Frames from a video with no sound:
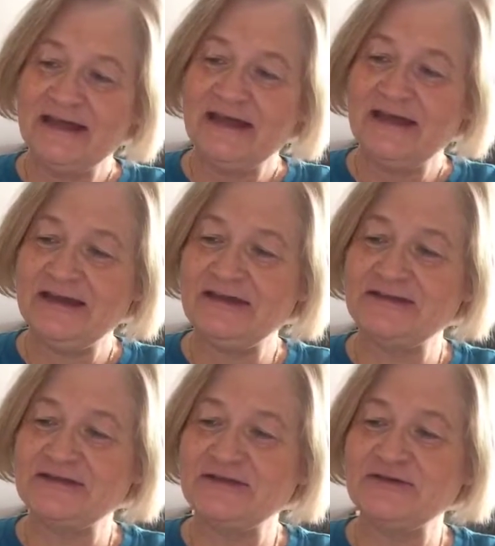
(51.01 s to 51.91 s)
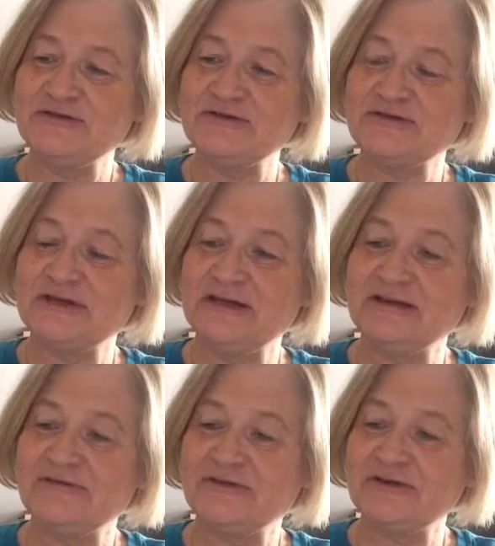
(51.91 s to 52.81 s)
and it's used in the
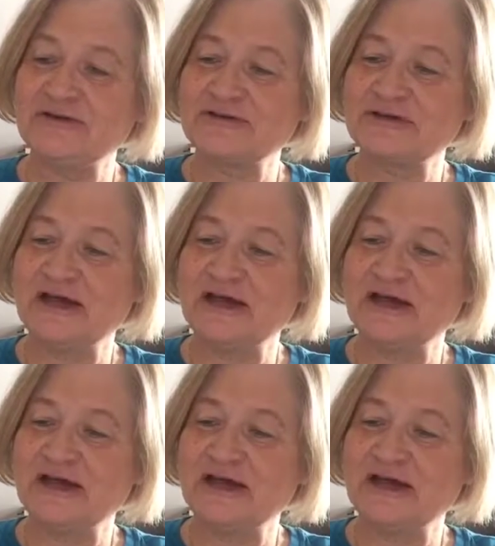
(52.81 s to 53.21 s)
first